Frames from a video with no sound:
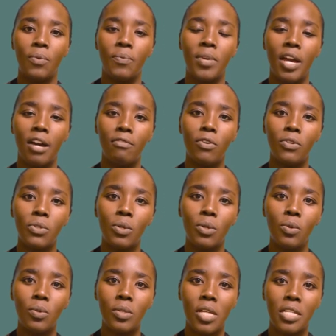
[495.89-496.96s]
We have also
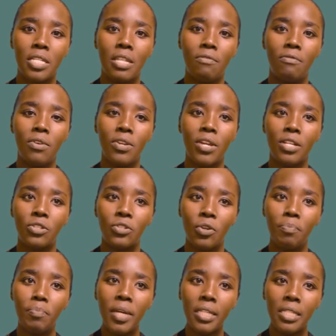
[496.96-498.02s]
looked at the various
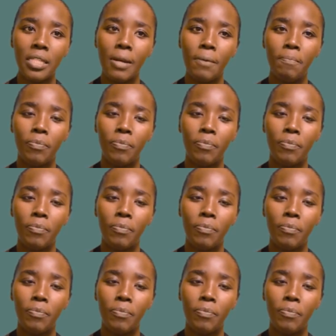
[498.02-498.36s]
topics